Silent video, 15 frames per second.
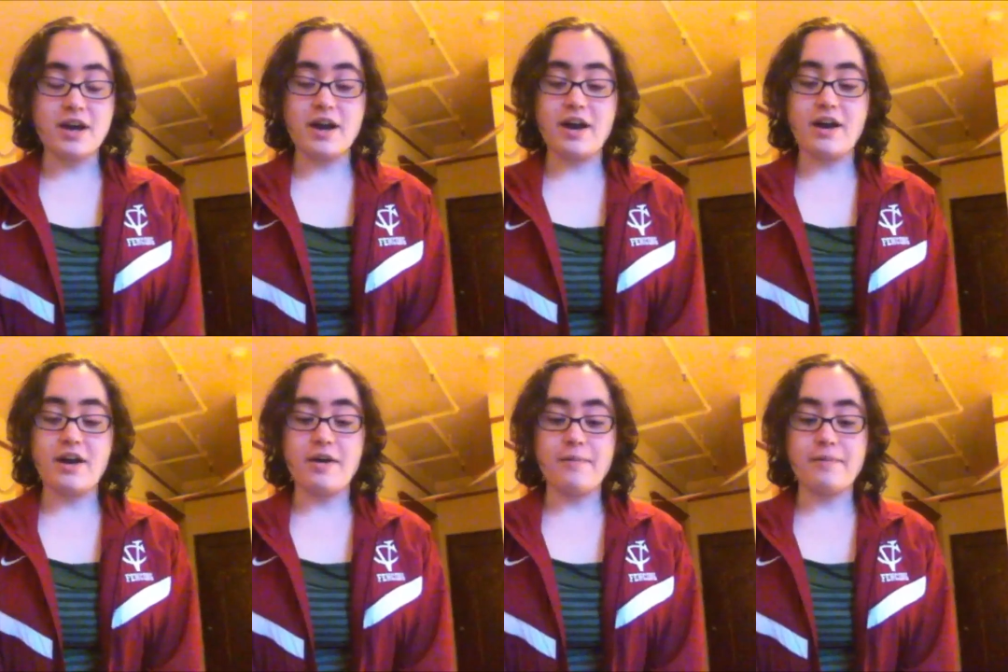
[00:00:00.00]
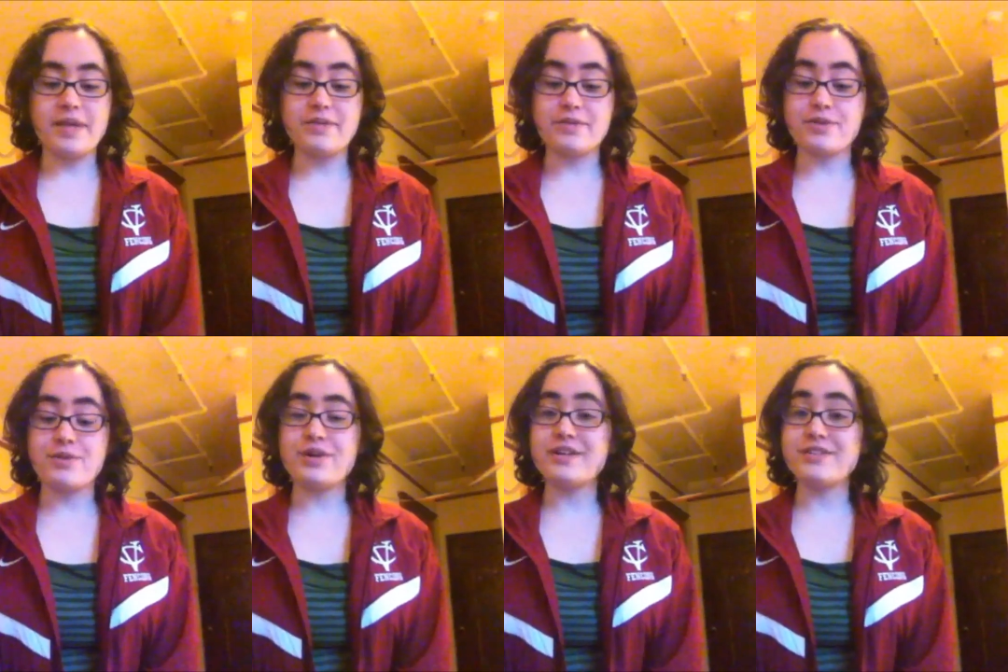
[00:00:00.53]
It
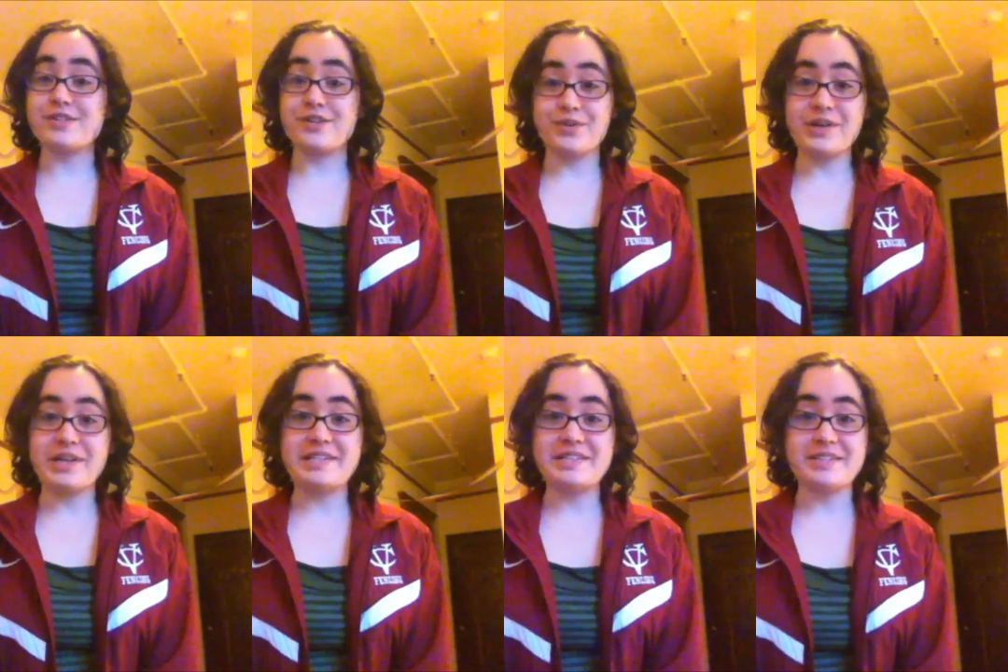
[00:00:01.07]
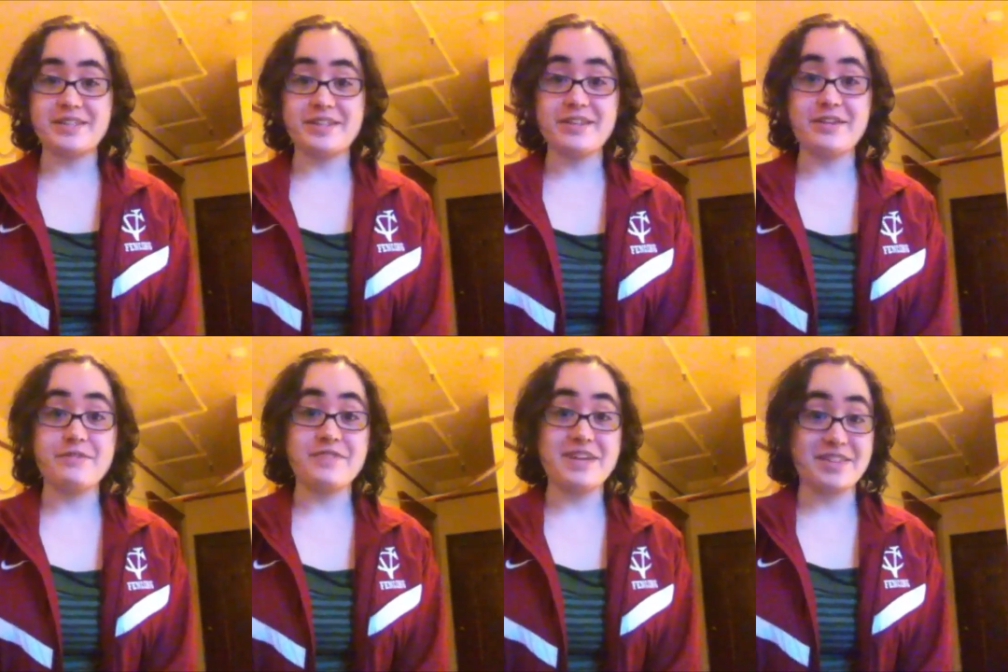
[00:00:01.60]
requires a great deal
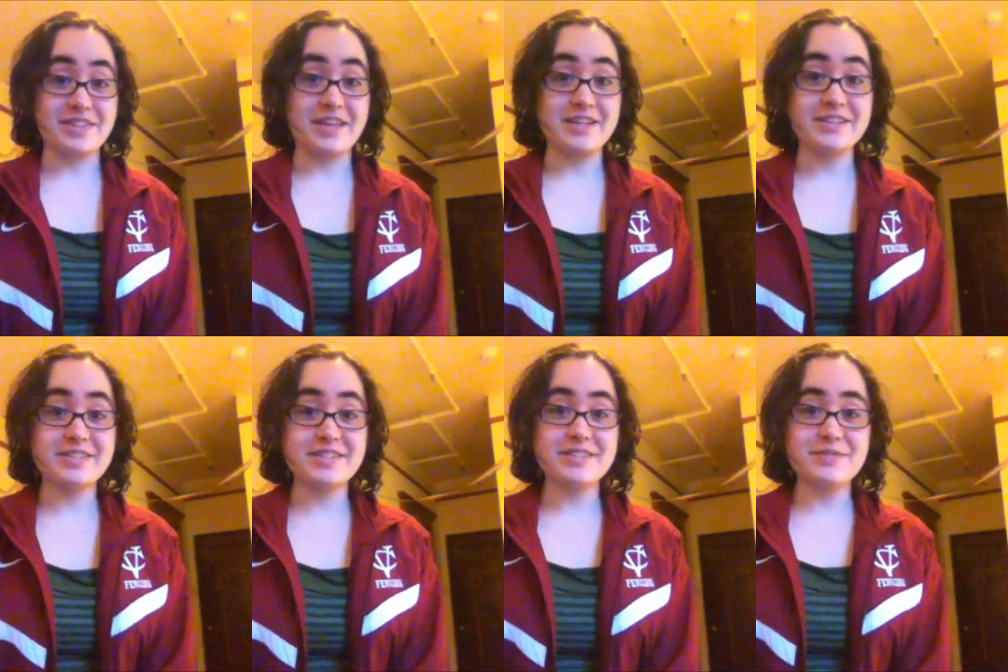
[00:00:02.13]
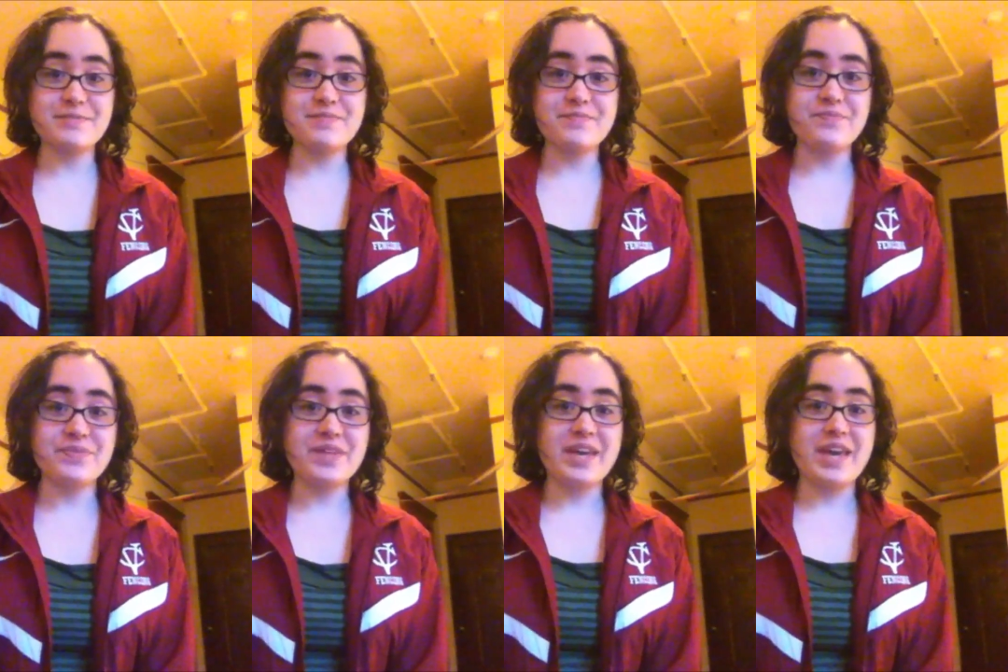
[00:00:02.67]
of athleticism,
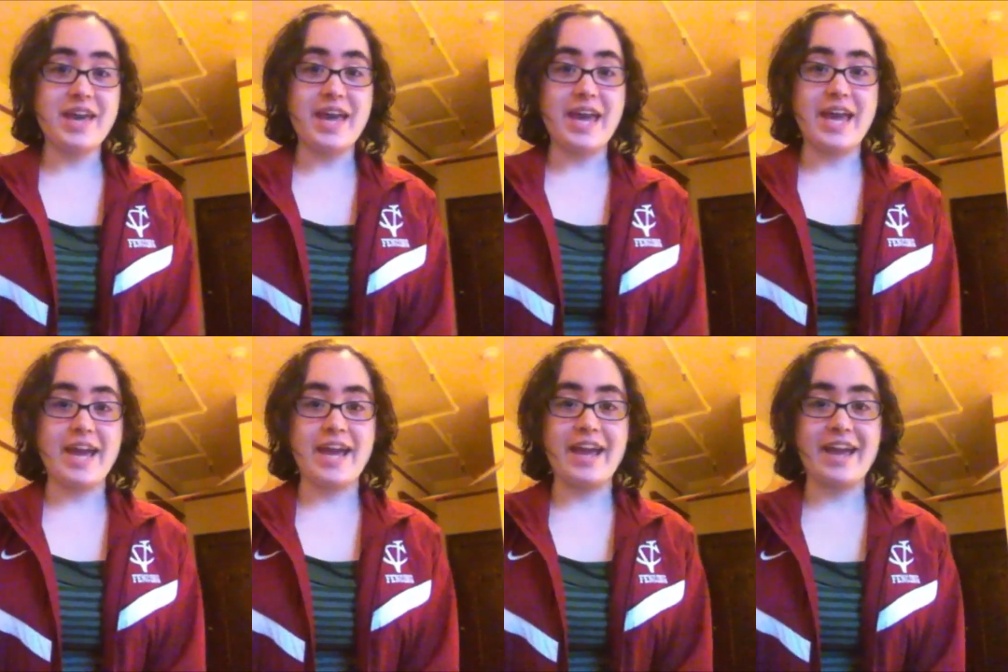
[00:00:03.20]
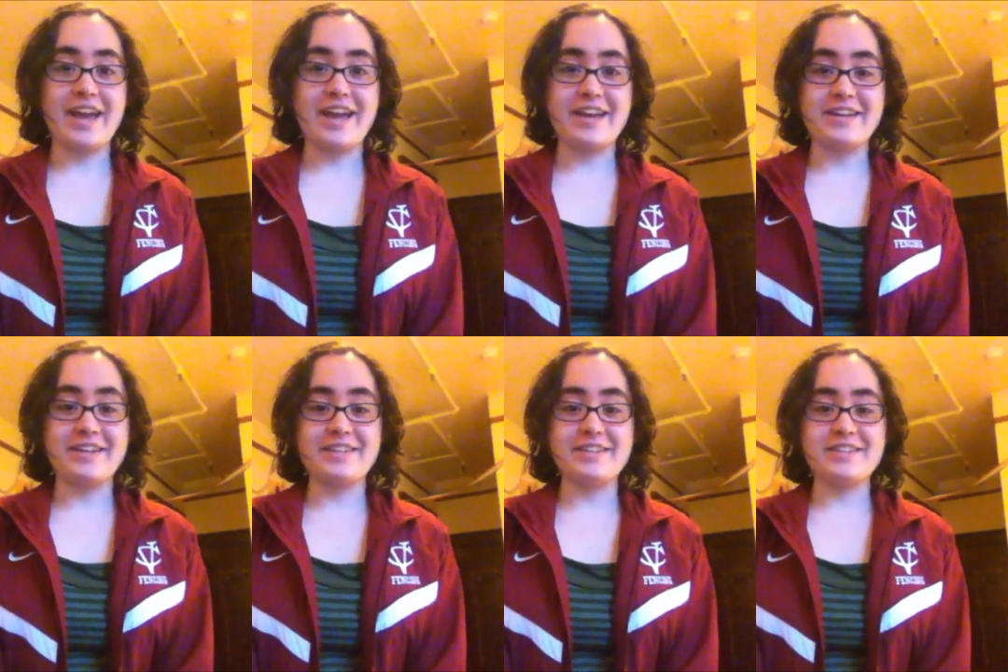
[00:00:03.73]

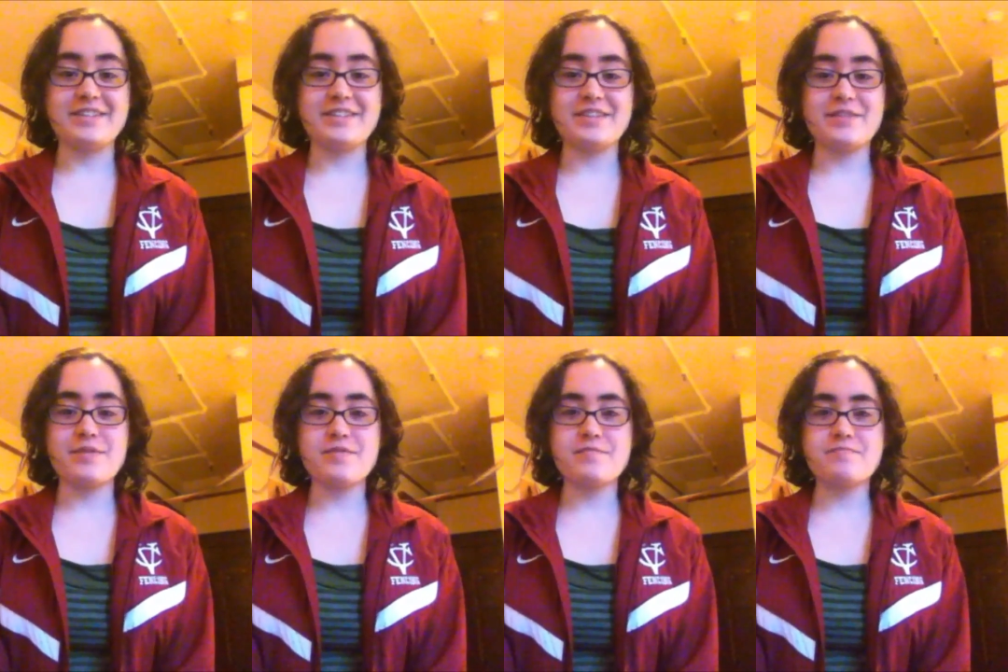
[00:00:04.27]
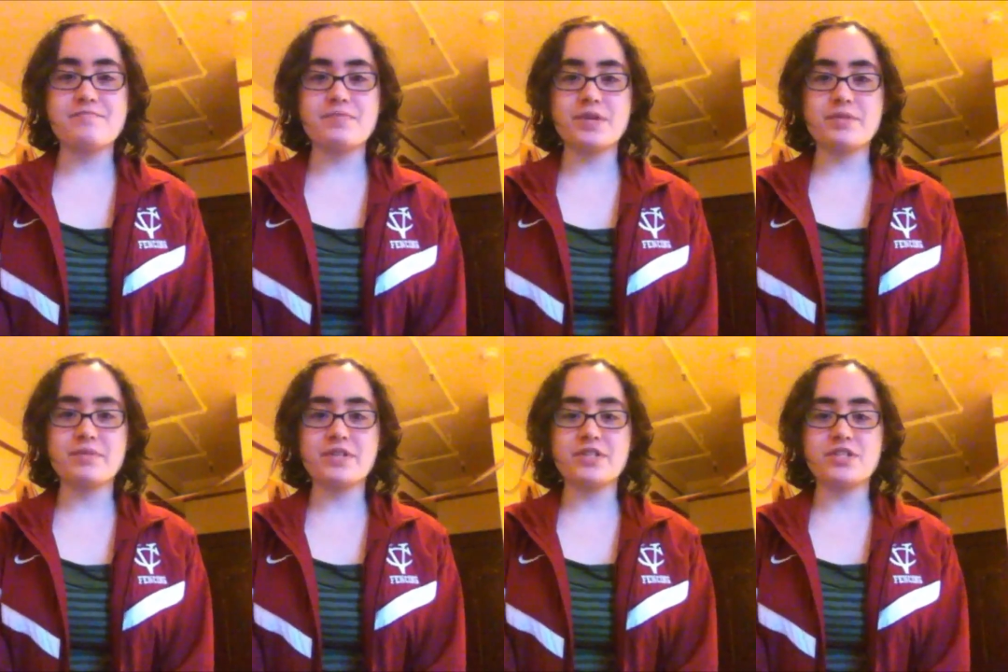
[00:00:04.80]
and
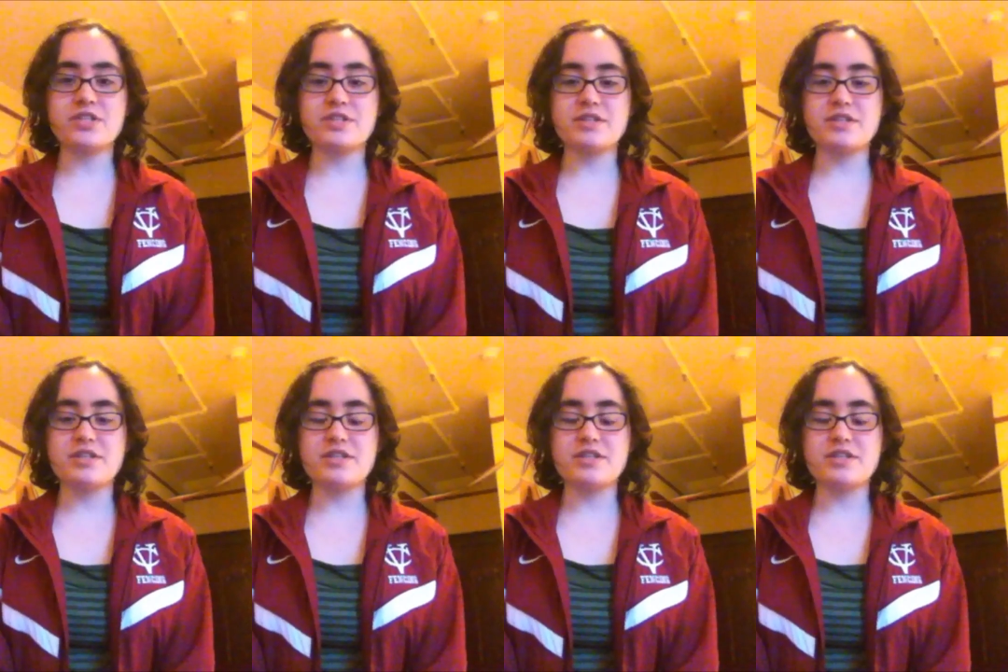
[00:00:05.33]
pretty much